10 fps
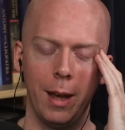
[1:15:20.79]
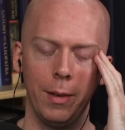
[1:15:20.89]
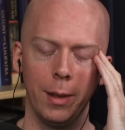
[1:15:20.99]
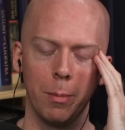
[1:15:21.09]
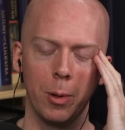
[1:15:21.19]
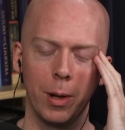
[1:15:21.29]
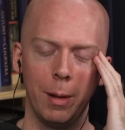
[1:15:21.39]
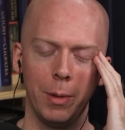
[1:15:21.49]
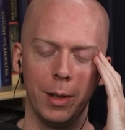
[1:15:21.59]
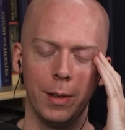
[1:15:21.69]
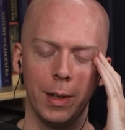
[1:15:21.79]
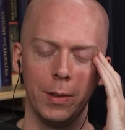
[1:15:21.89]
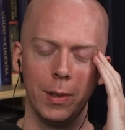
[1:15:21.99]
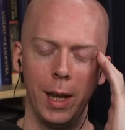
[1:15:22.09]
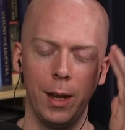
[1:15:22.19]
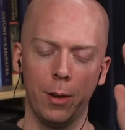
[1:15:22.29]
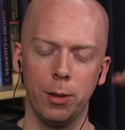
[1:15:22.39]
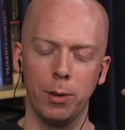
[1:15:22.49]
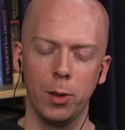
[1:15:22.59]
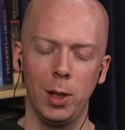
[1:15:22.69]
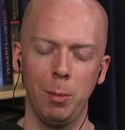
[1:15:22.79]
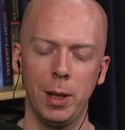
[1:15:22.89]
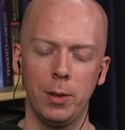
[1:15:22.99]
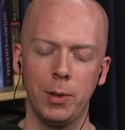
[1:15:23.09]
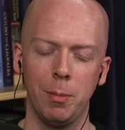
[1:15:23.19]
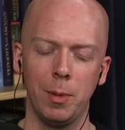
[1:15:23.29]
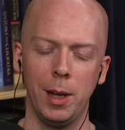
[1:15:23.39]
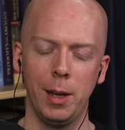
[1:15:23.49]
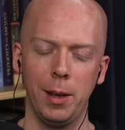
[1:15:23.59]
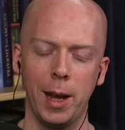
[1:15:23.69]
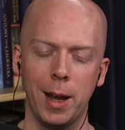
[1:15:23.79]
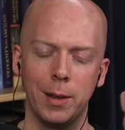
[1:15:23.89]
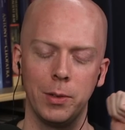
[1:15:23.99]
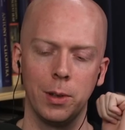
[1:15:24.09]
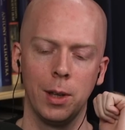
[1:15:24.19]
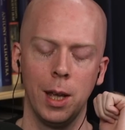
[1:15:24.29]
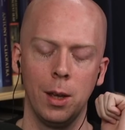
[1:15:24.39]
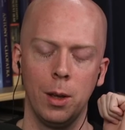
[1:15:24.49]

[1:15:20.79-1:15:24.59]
having a program that could, like, scan all of your emails and, and ask